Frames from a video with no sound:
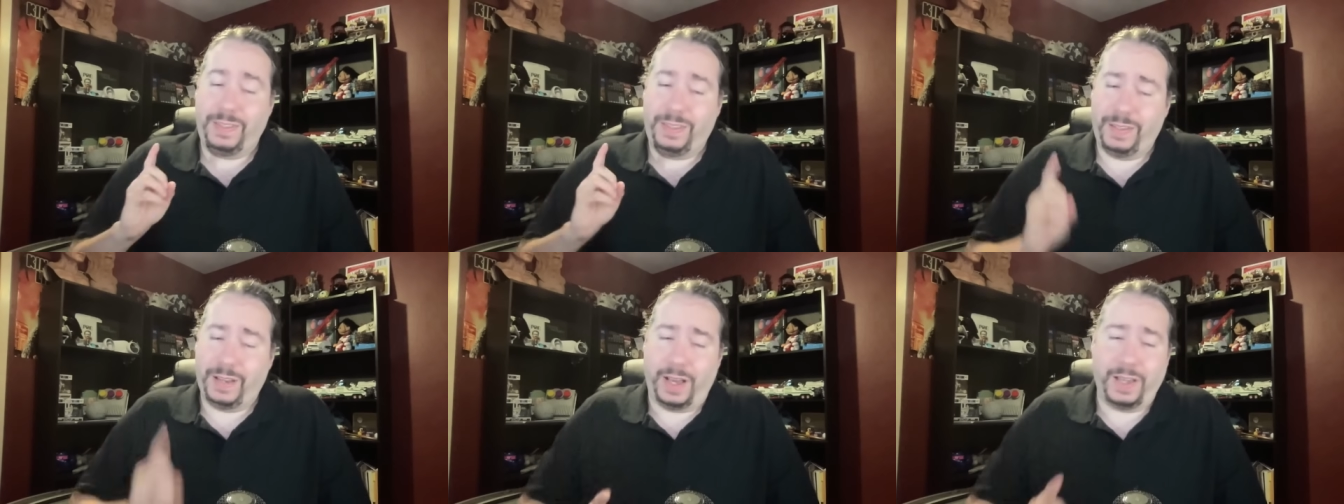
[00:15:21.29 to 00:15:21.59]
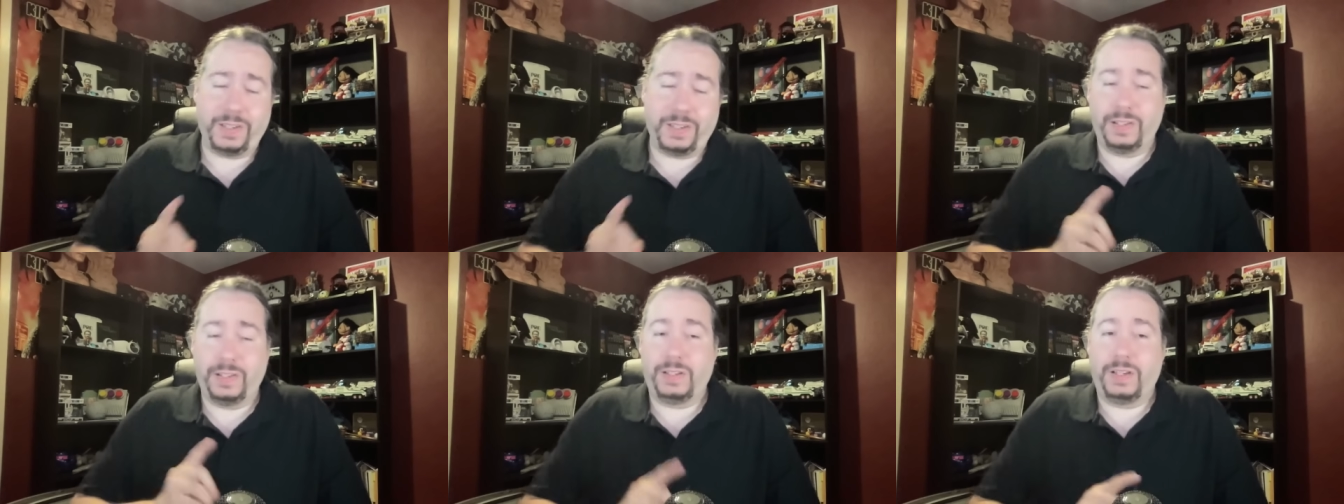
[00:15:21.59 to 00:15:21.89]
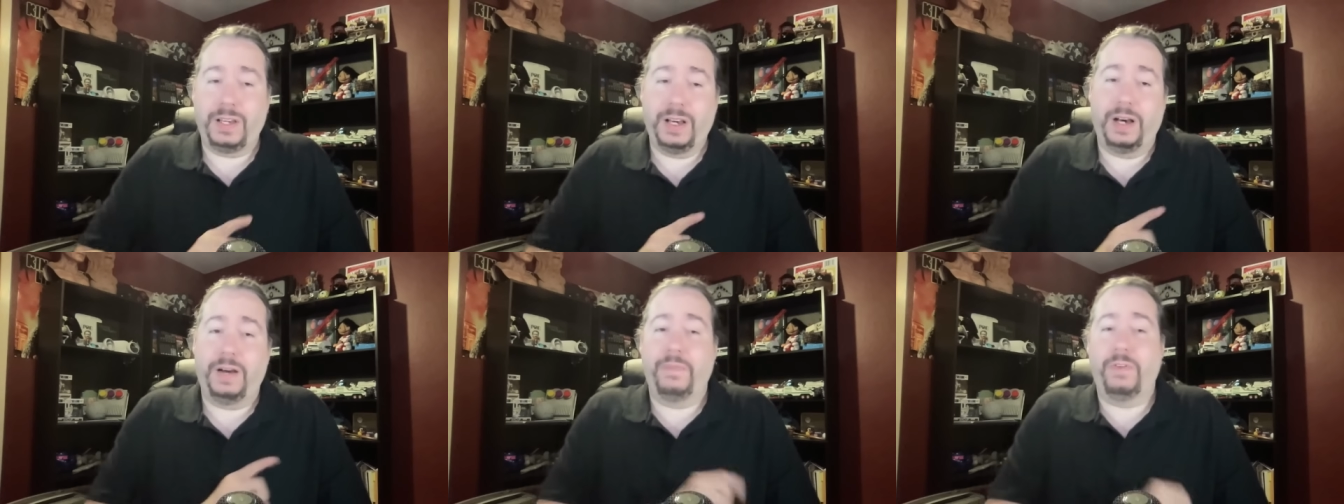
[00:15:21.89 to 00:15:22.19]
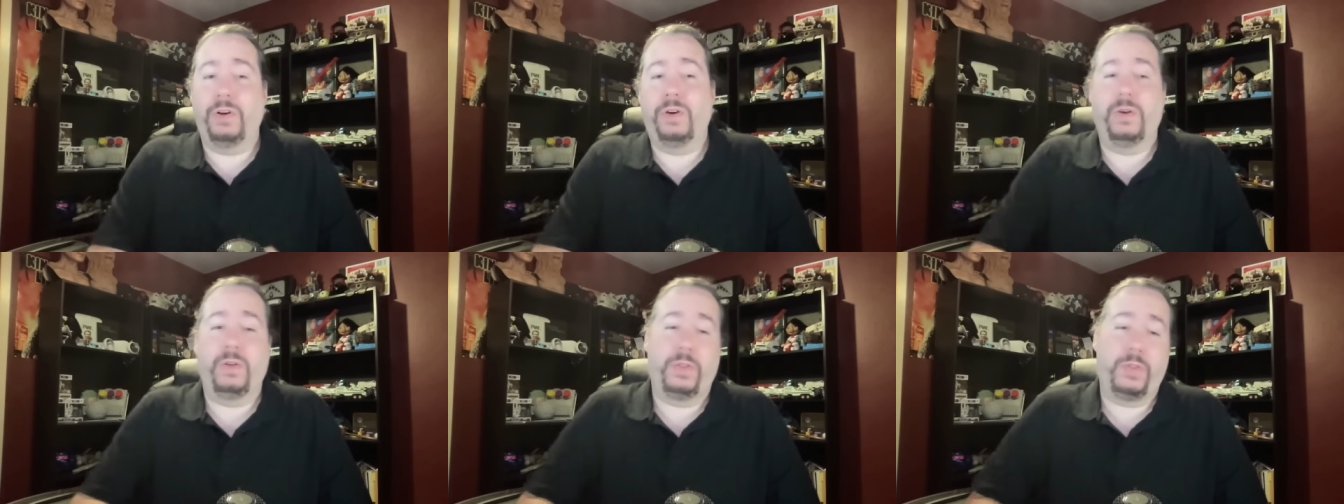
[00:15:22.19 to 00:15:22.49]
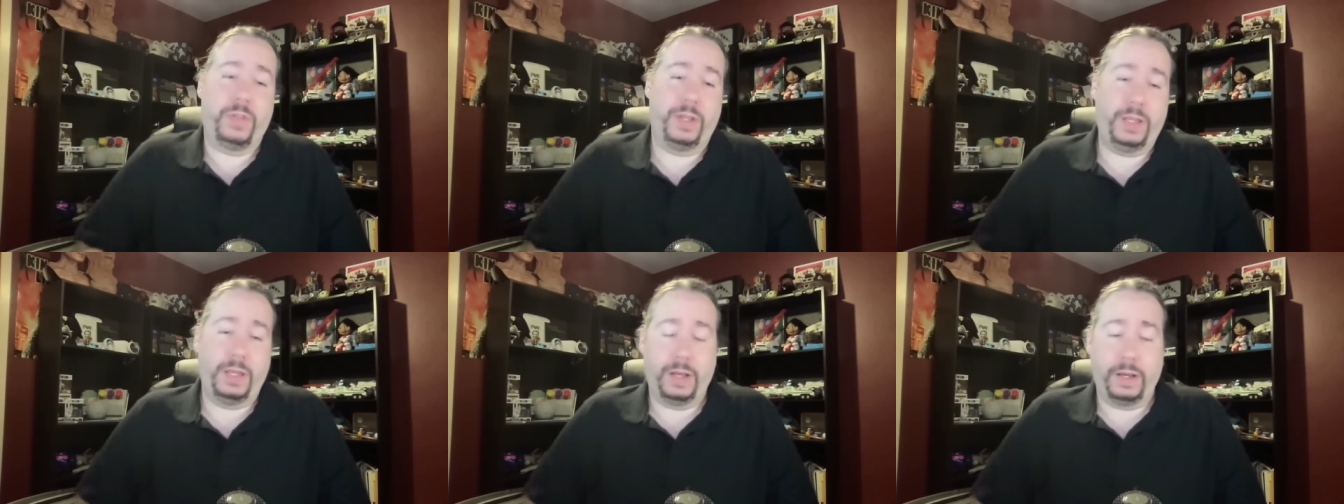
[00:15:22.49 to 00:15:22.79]
doesn't cover
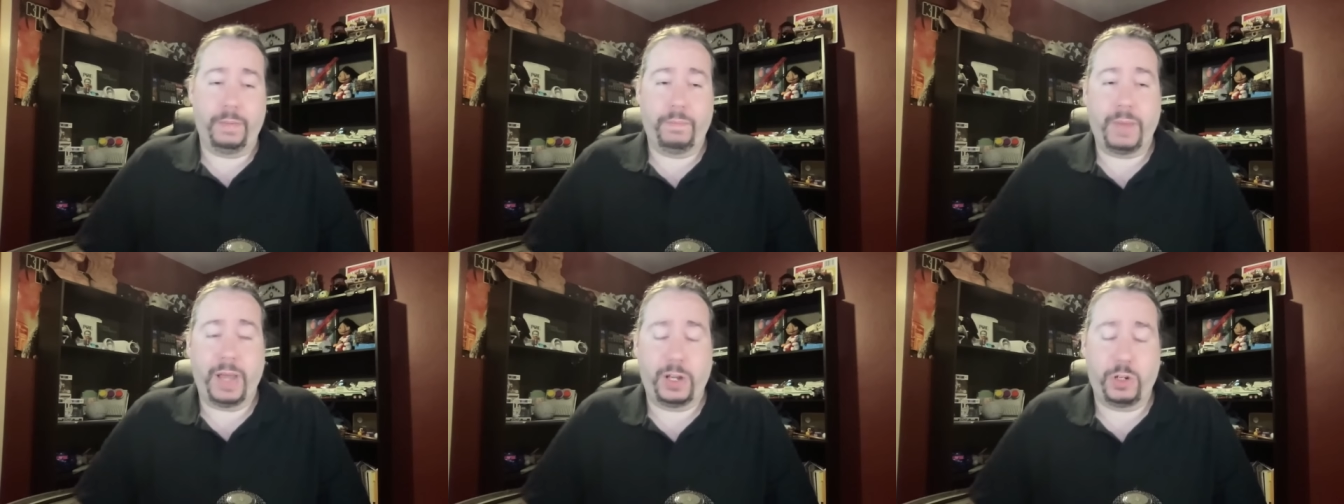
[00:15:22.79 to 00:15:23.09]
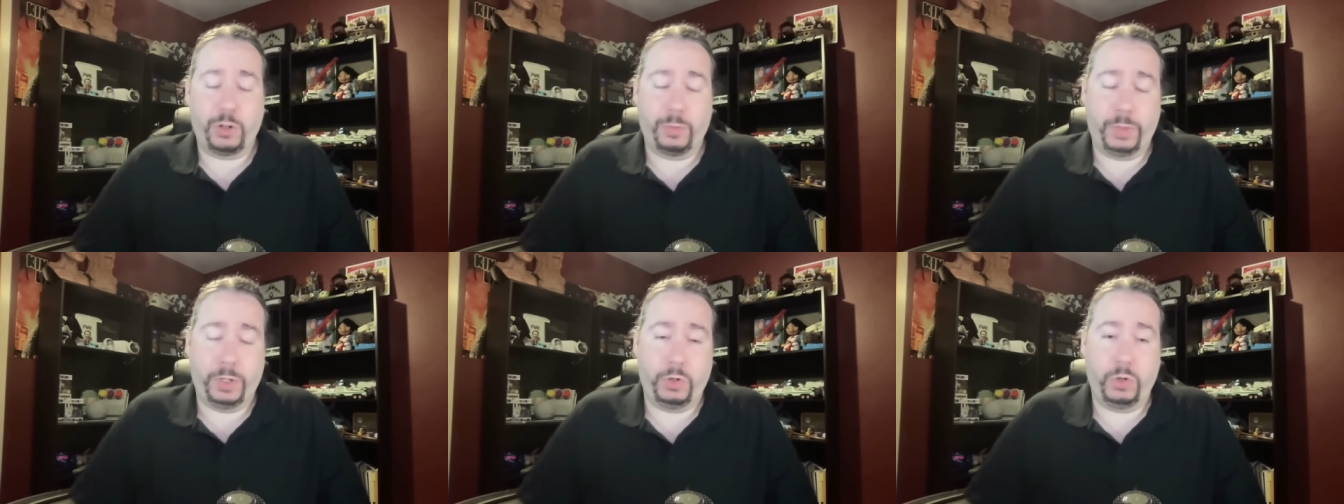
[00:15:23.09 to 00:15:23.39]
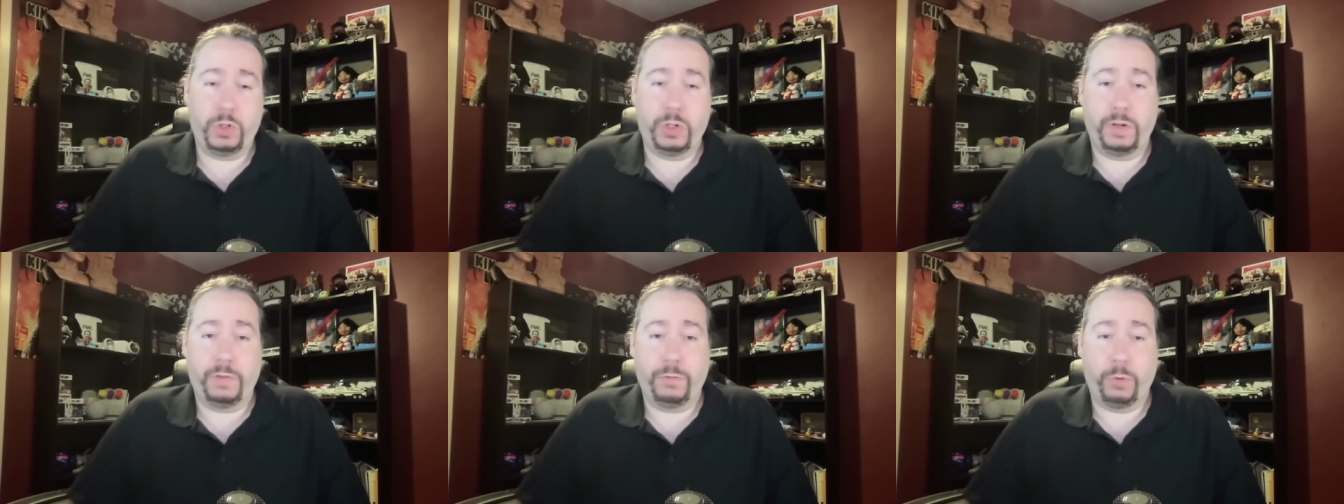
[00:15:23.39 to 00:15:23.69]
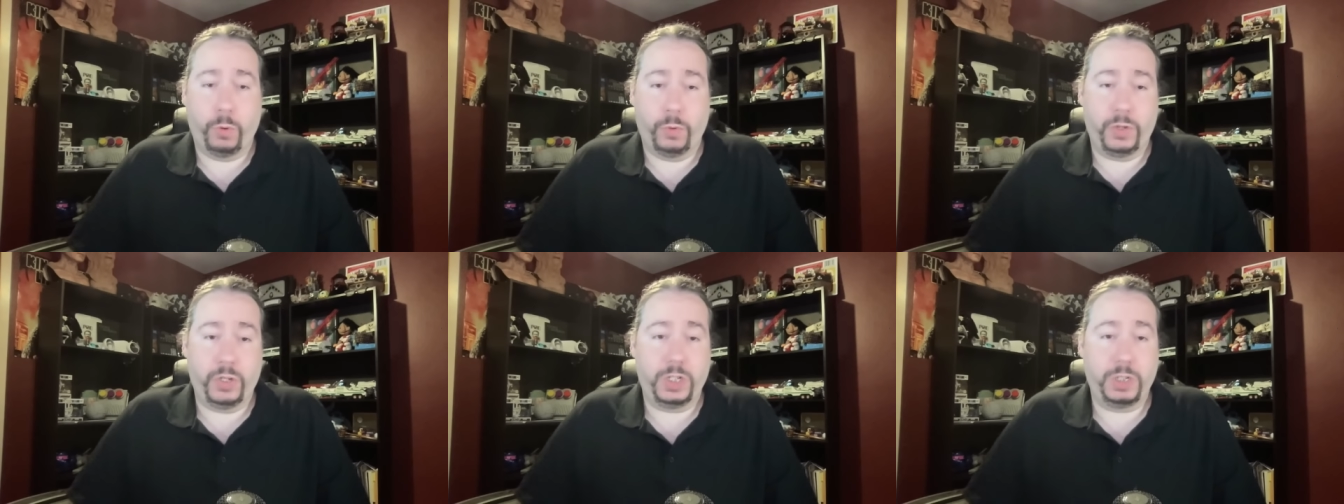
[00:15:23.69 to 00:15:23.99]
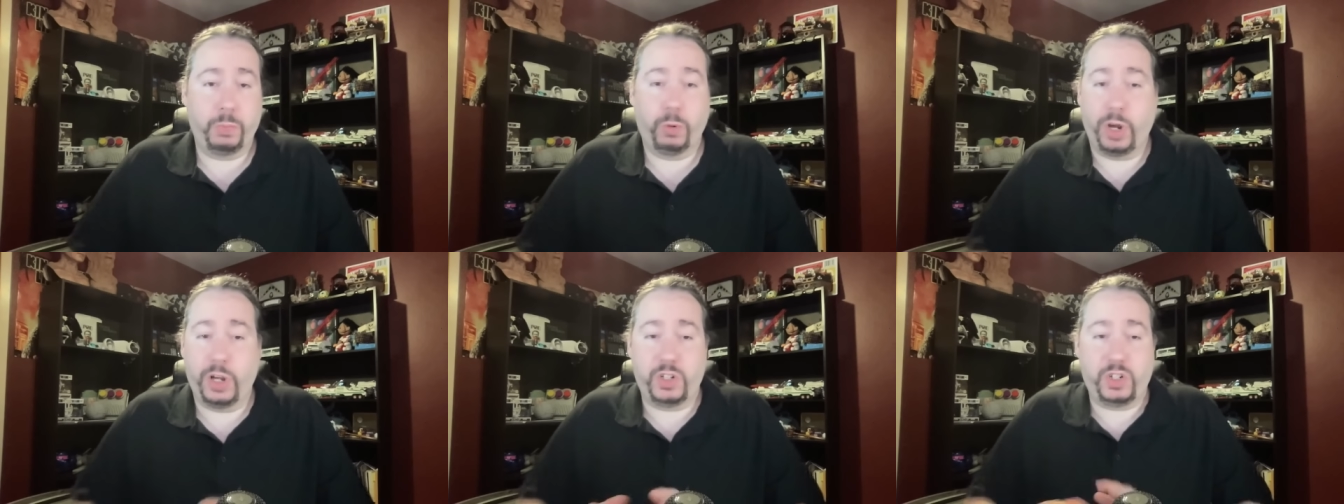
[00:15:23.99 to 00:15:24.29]
the um, attribution for the
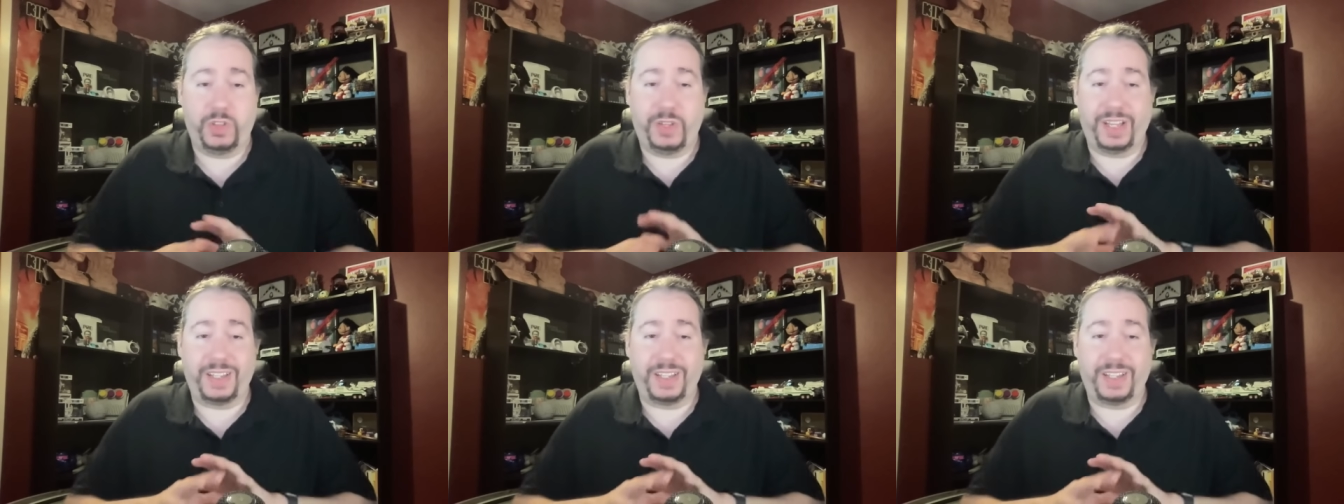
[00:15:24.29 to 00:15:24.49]
expression.